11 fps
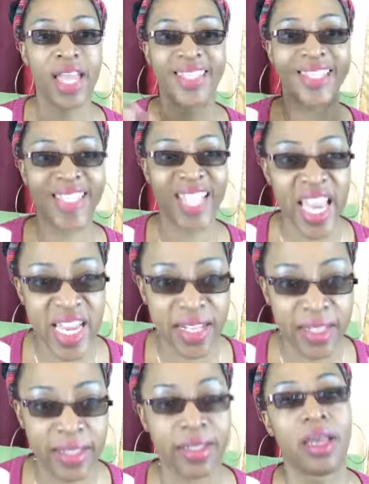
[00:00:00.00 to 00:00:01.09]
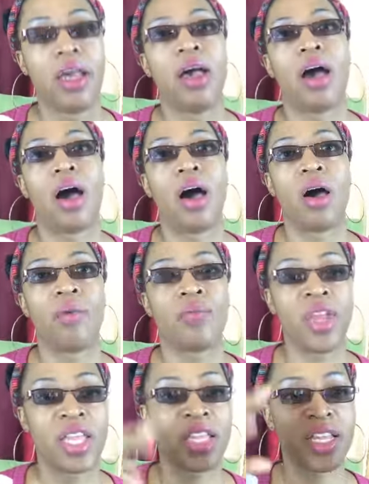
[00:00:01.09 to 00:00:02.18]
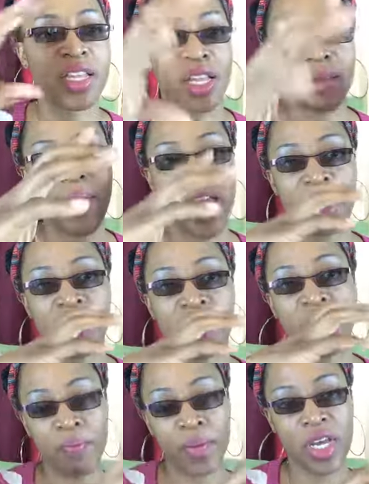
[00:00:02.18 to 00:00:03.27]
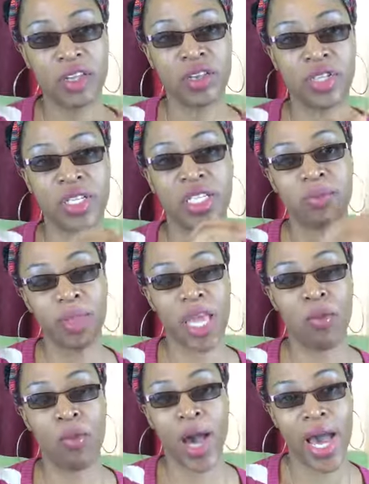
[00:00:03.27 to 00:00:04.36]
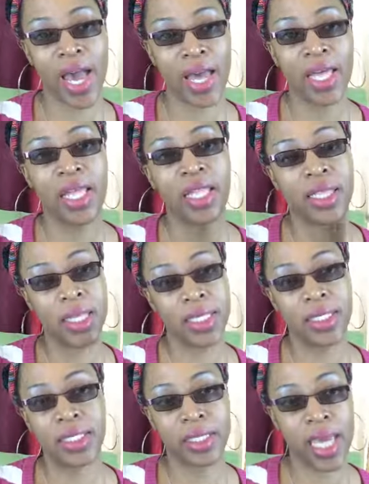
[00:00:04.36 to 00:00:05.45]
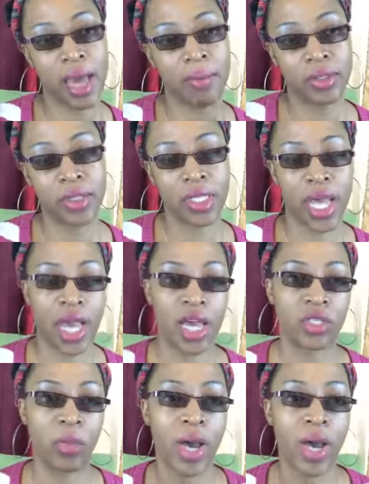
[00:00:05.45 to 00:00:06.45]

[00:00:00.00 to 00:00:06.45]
States. And then it can make different pictures and explain why this is capitalized,